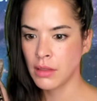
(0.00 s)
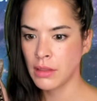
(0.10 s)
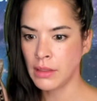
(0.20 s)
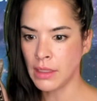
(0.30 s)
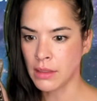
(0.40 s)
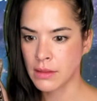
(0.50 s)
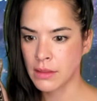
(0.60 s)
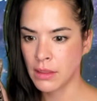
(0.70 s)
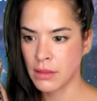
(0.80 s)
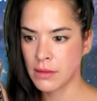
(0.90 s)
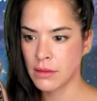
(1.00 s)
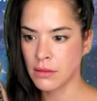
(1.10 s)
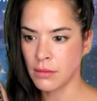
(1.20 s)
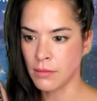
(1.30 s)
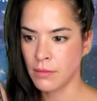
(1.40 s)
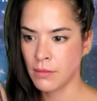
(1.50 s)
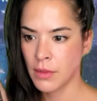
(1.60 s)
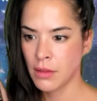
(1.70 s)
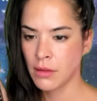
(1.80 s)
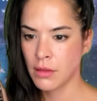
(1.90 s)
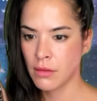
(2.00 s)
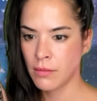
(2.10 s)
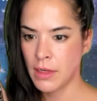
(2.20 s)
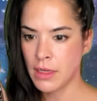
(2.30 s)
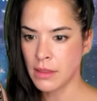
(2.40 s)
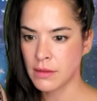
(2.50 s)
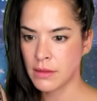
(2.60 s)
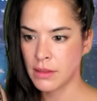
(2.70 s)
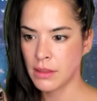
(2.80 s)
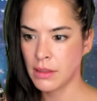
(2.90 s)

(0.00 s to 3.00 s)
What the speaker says: Yes, it's the rest.